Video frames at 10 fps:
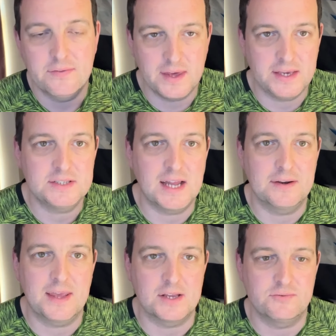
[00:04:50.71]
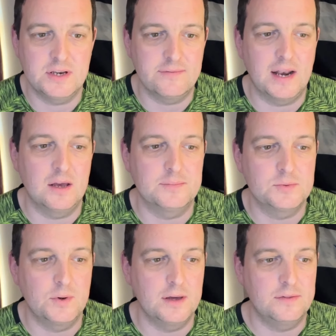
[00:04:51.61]
the East Stand gets redeveloped
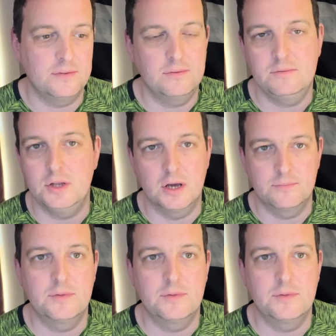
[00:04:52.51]
with you know,